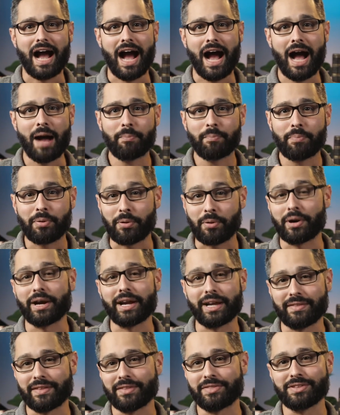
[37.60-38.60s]
I'm
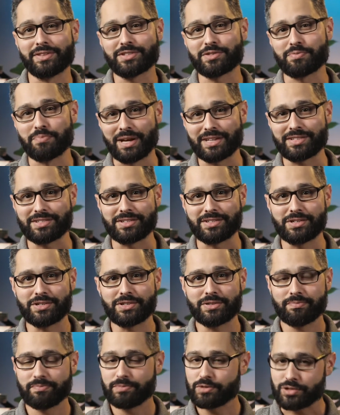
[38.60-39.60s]
praying that this
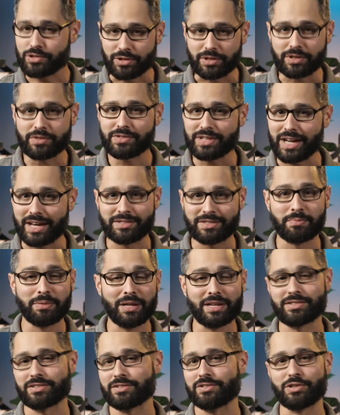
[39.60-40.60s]
message serves as a
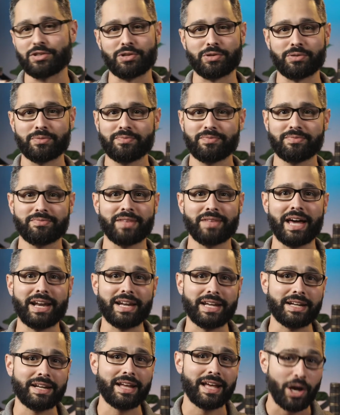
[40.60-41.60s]
blessing to you,
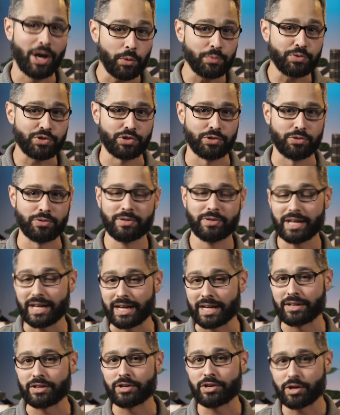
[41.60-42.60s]
that it helps you,
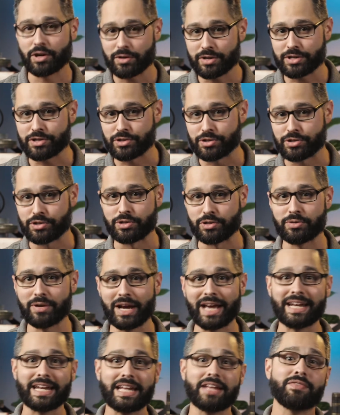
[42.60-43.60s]
encourages you,
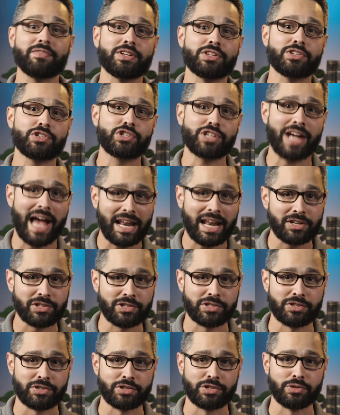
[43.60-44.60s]
and even
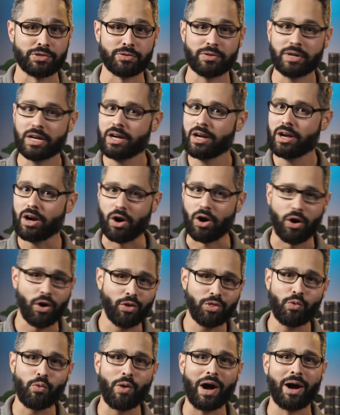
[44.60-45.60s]
challenges you,
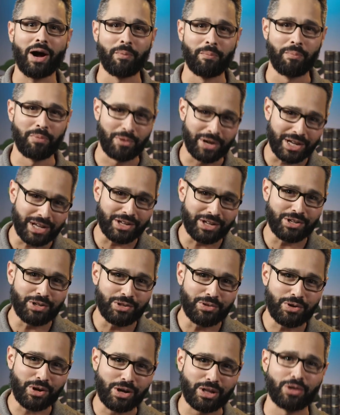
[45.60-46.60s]
all the while bringing
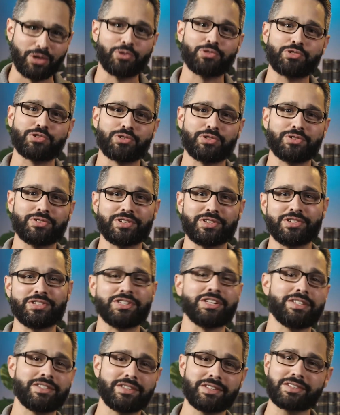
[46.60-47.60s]
you closer to
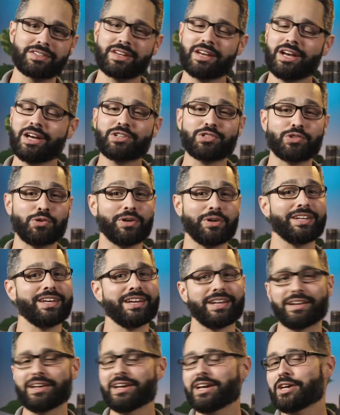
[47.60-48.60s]
Jesus. So
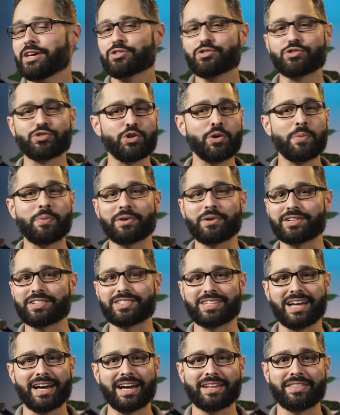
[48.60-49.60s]
again, super
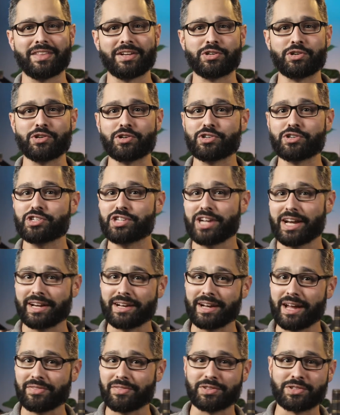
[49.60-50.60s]
excited that you're
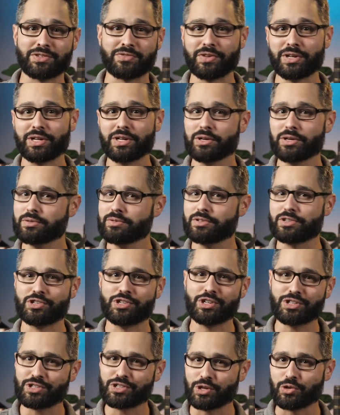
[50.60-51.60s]
checking out this video.
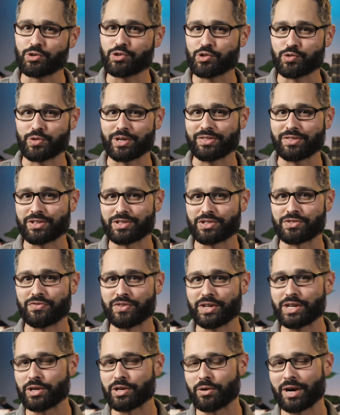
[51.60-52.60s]
Just don't treat this
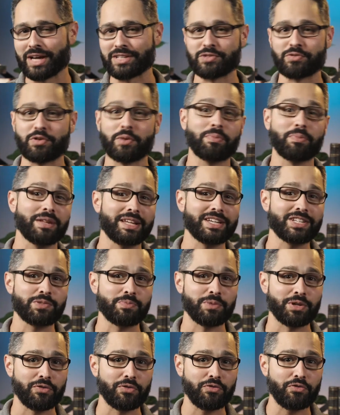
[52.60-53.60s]
video as a
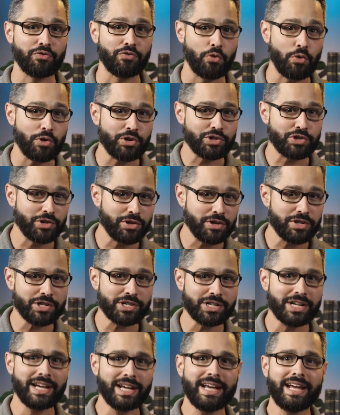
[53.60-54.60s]
replacement for
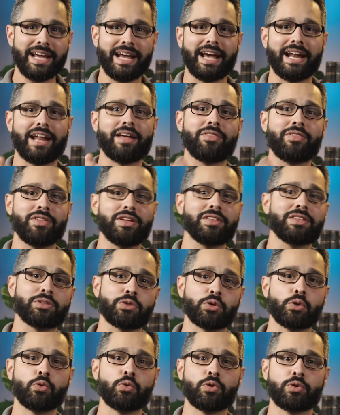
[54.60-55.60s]
church, and I think
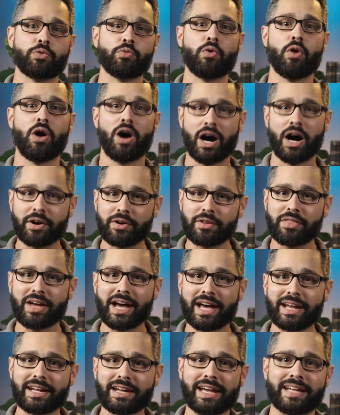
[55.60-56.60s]
that the Lord will honor
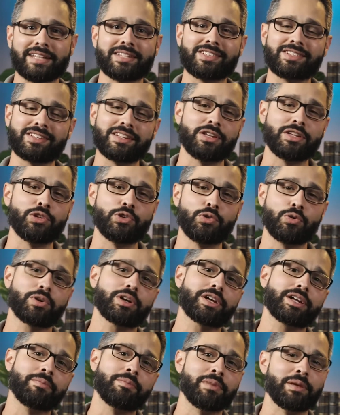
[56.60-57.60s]
that and see
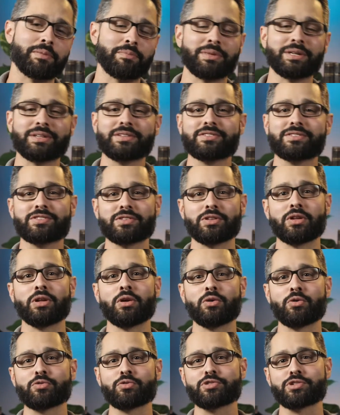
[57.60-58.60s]
your commitment to the
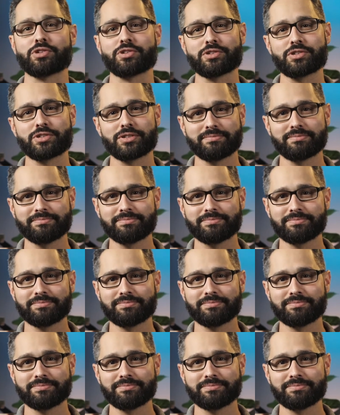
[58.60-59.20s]
local church.